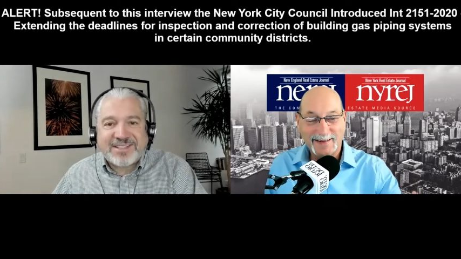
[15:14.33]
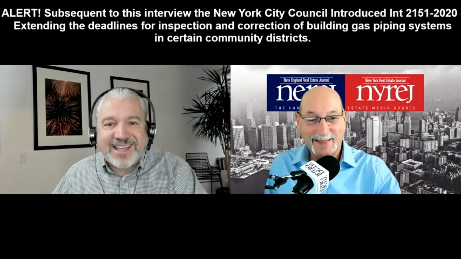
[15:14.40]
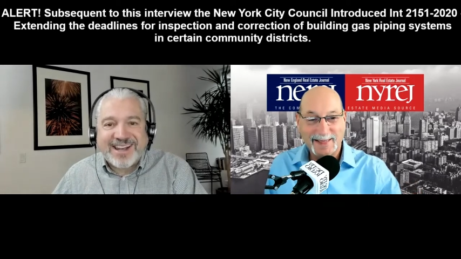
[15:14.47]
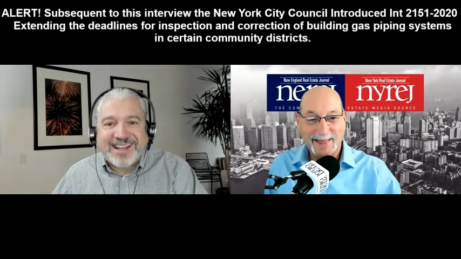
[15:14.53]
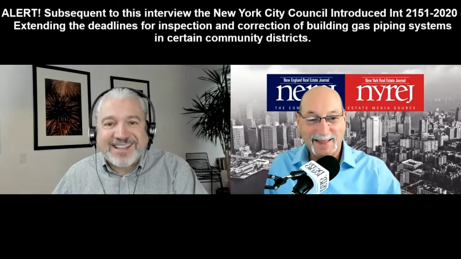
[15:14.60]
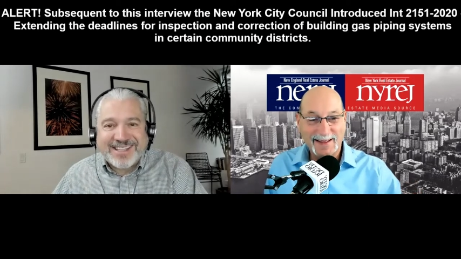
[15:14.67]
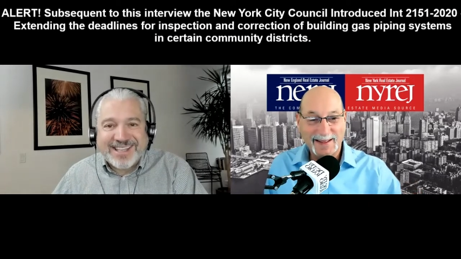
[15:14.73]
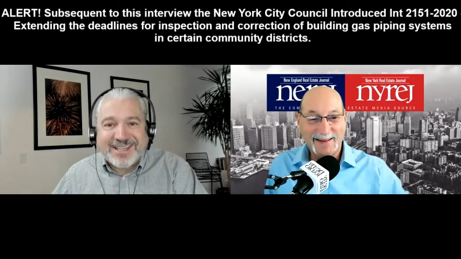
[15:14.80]
Speaker 1: that
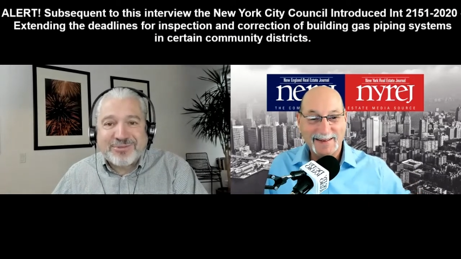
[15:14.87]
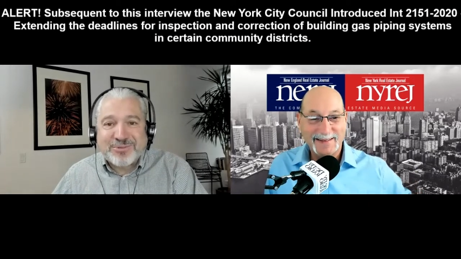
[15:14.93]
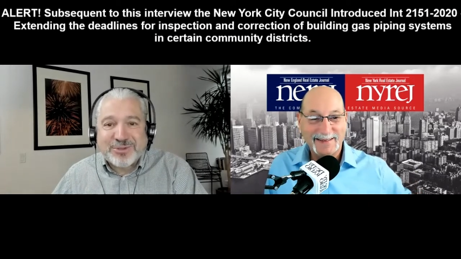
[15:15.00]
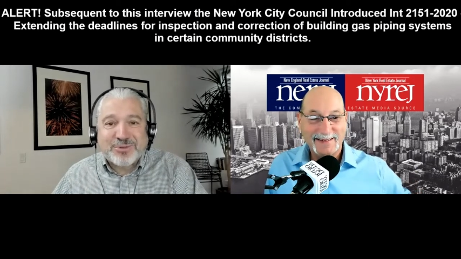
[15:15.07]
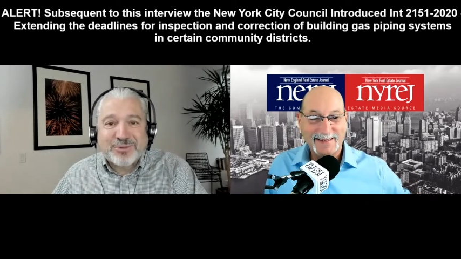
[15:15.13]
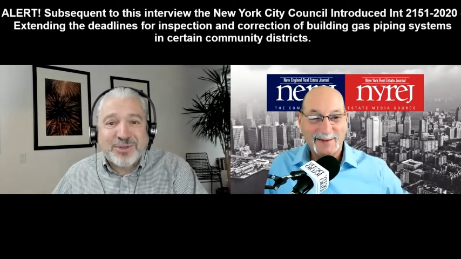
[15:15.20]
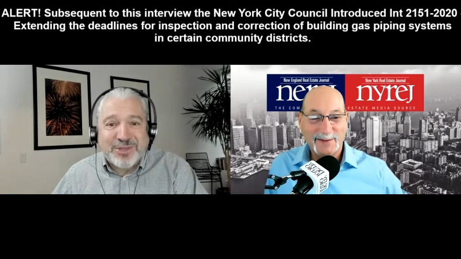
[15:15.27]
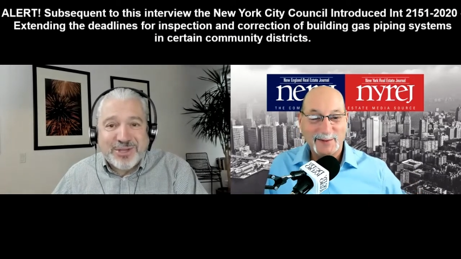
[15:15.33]
I did
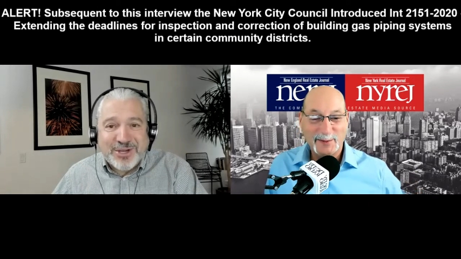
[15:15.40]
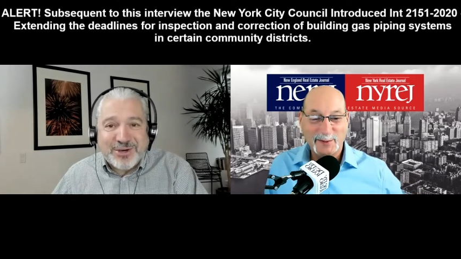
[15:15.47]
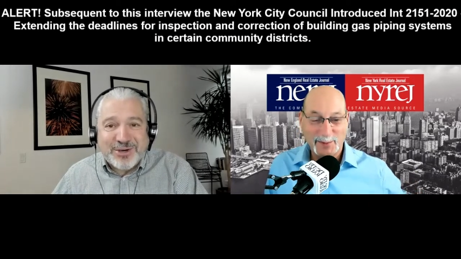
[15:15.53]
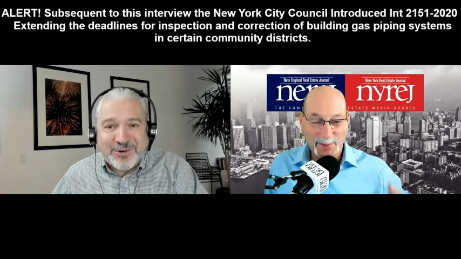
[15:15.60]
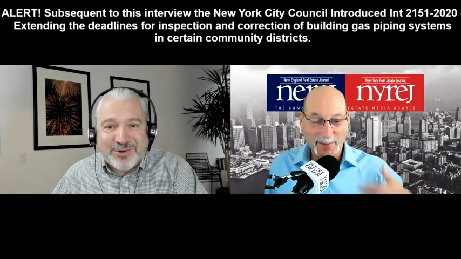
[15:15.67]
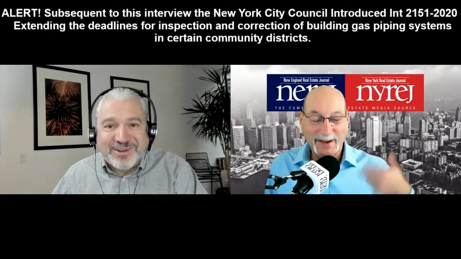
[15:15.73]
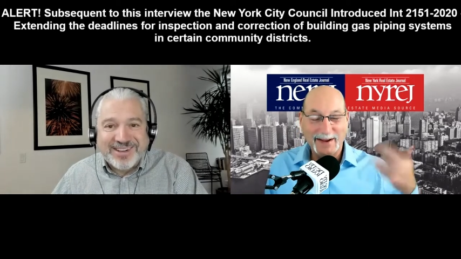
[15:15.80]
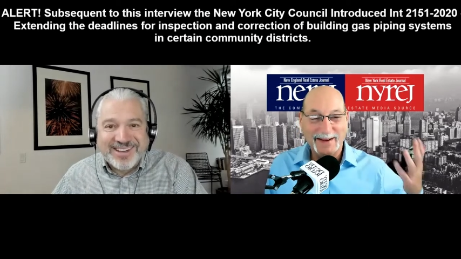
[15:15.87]
was with
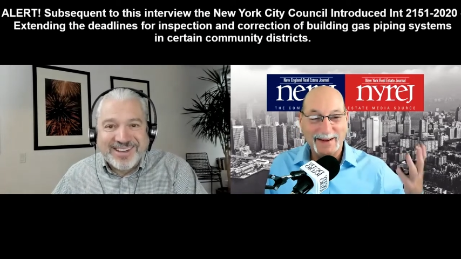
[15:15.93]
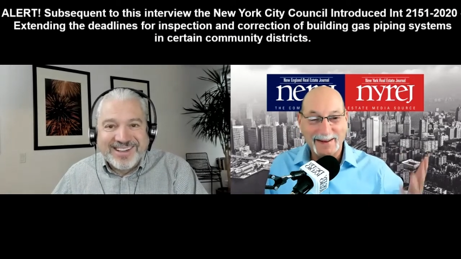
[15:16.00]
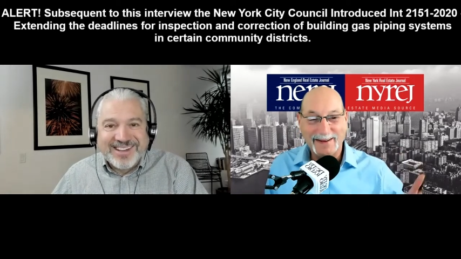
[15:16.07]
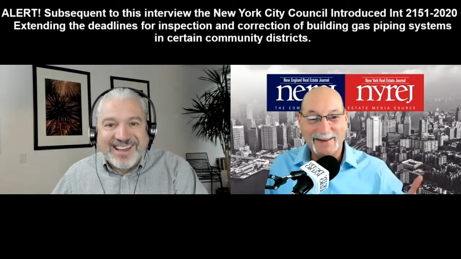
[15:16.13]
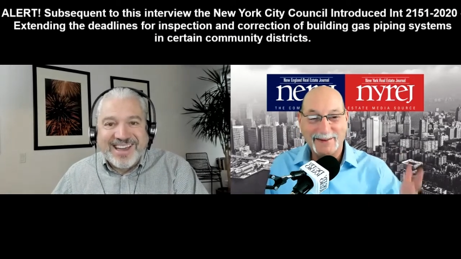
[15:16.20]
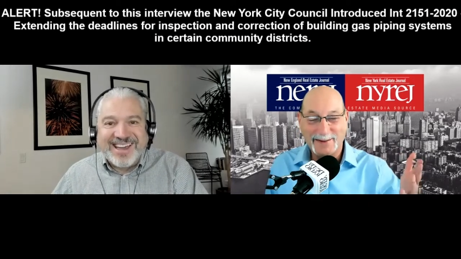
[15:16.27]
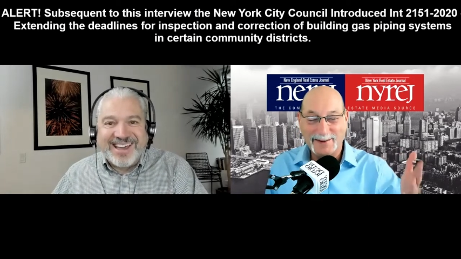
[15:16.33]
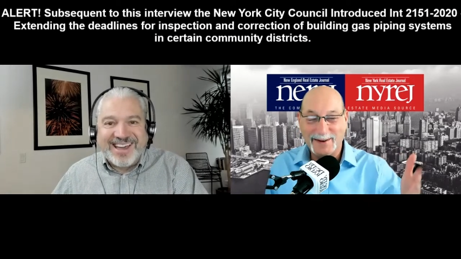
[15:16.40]
you. me.
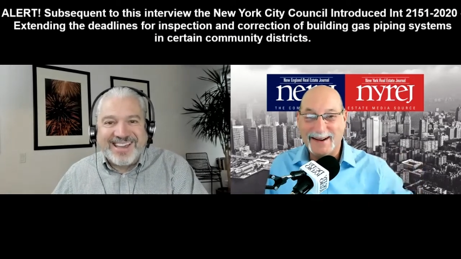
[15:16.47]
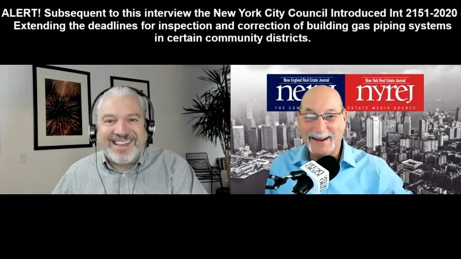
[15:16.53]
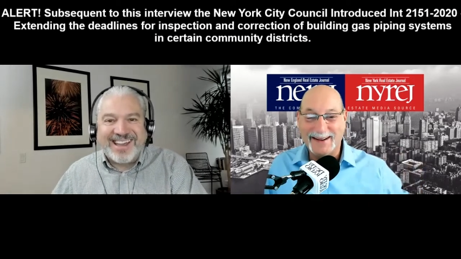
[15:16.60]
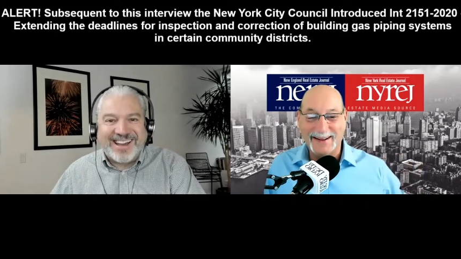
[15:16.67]
Oh, great!